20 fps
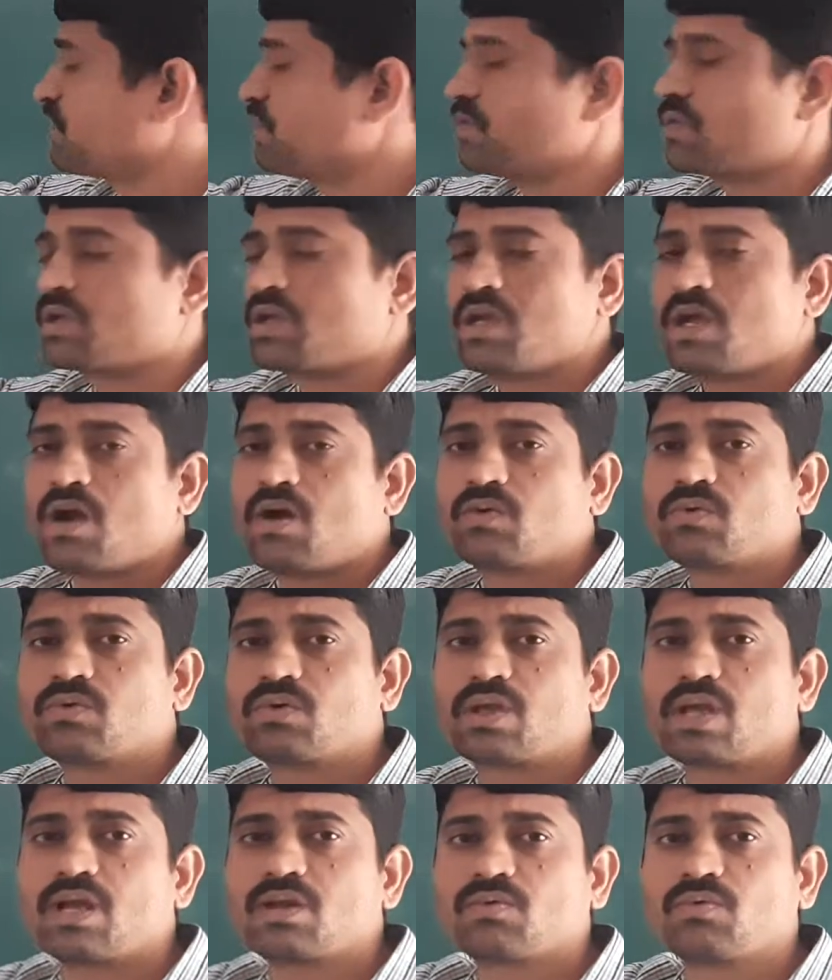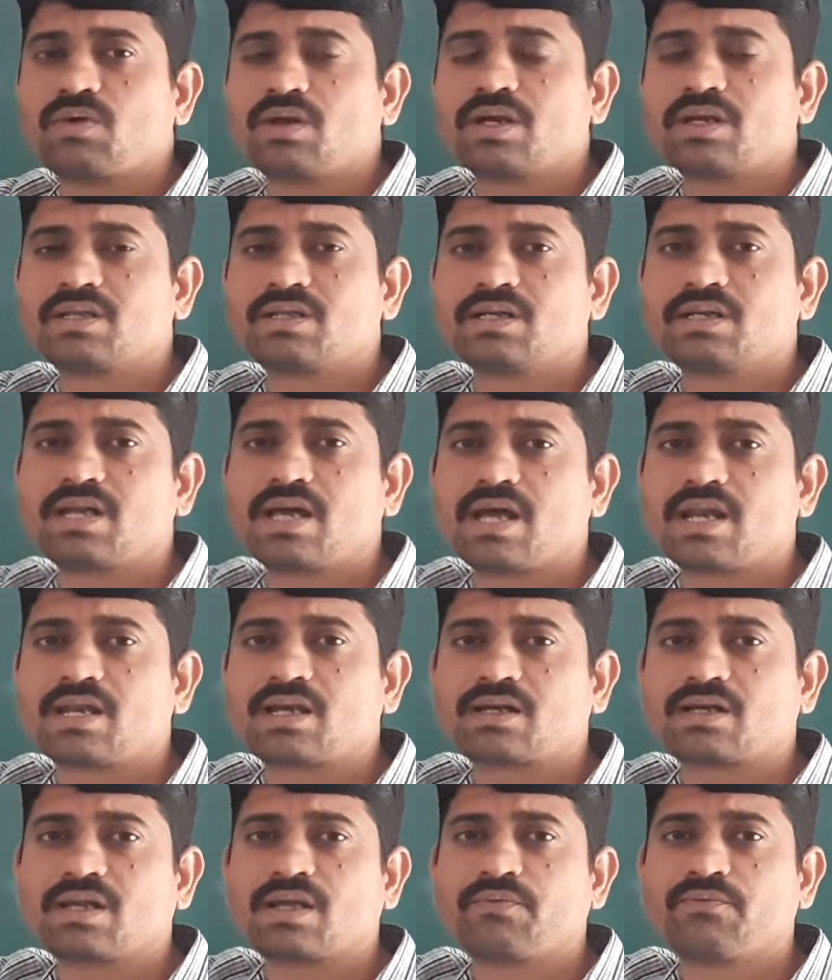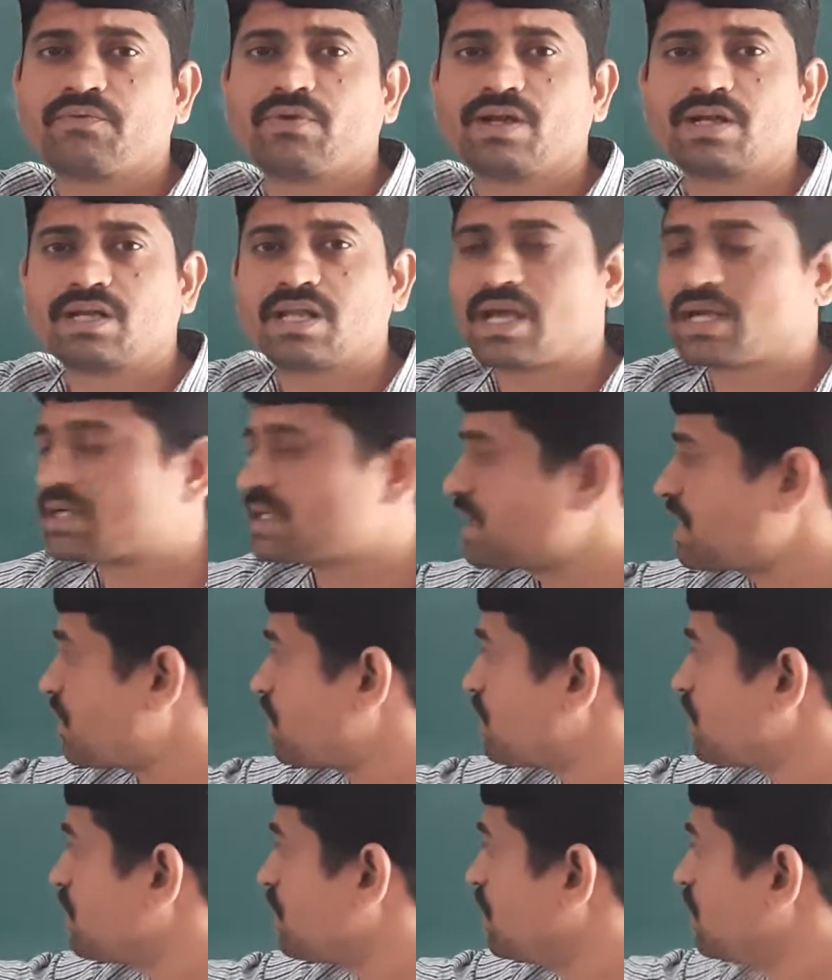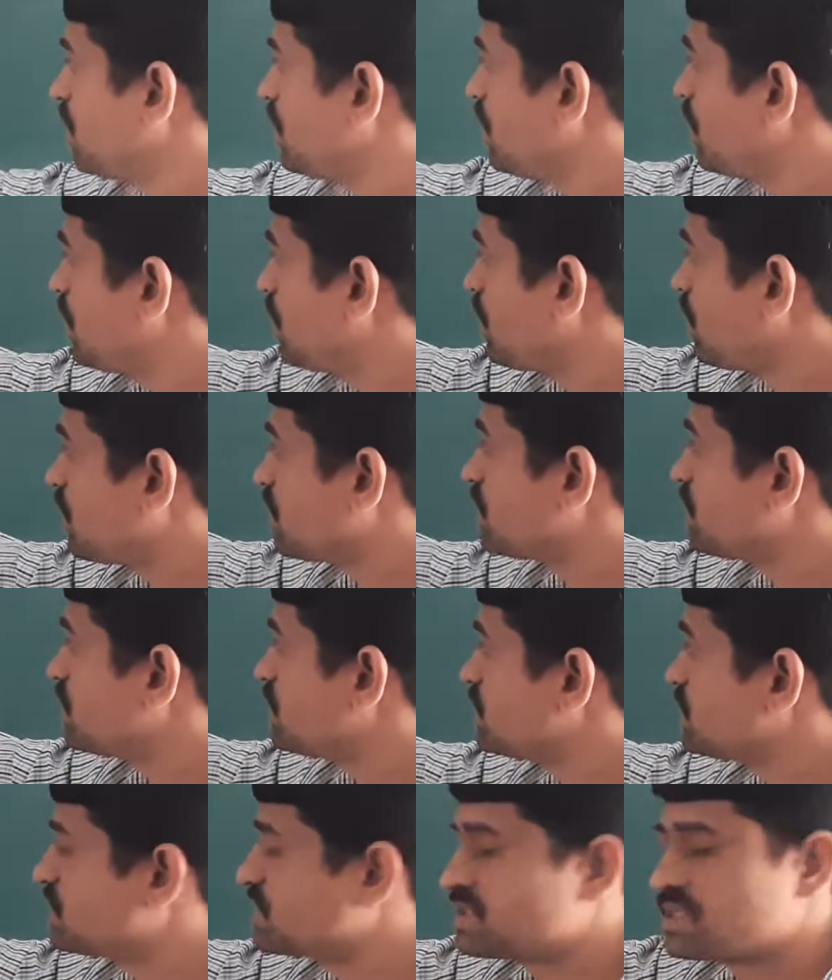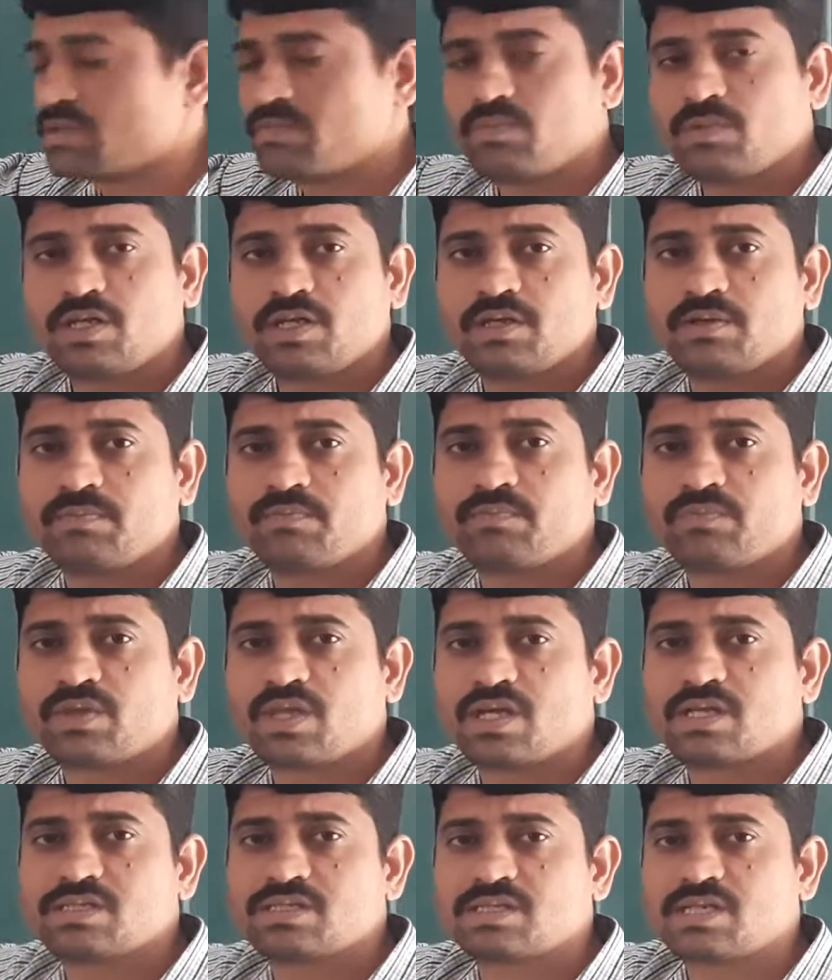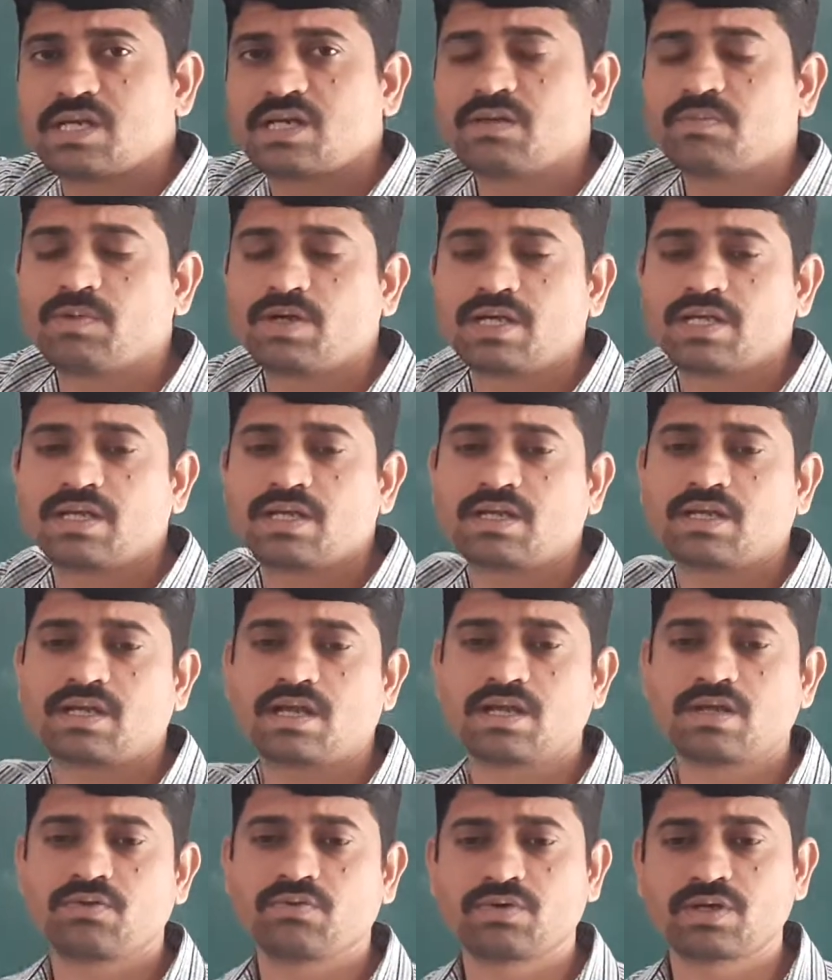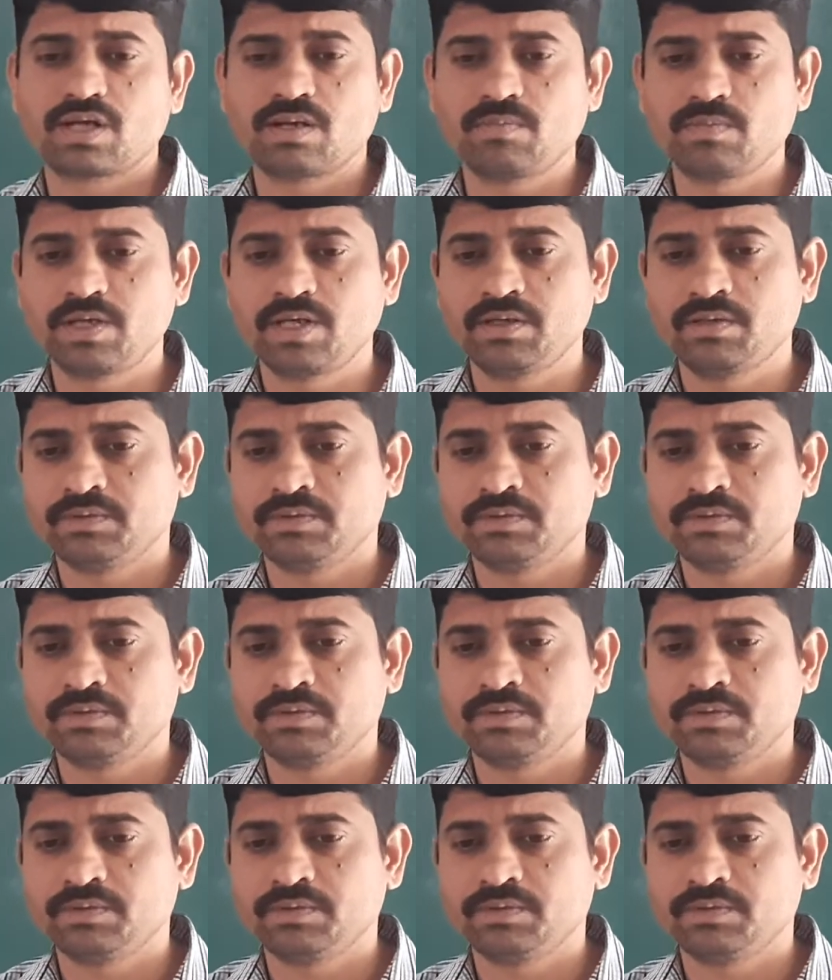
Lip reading: Okay, how to calculate the direct weight act on the chimney? Yes, anybody? Can you tell me?